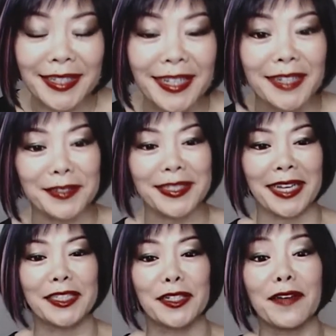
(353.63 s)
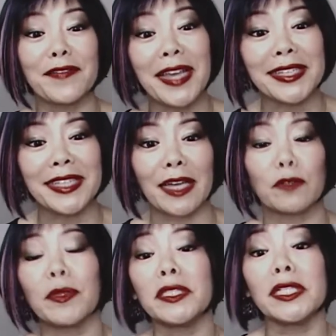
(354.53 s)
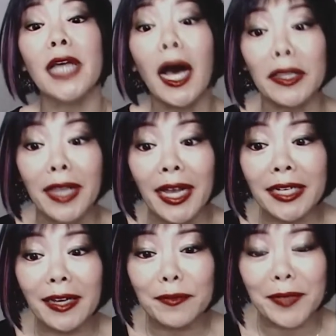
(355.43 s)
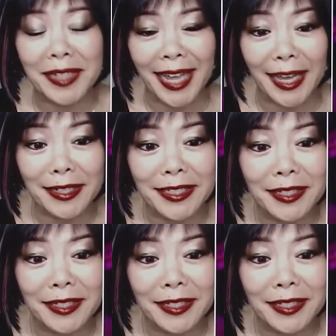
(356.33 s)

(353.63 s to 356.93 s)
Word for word: intersection of yes and which is online on one hand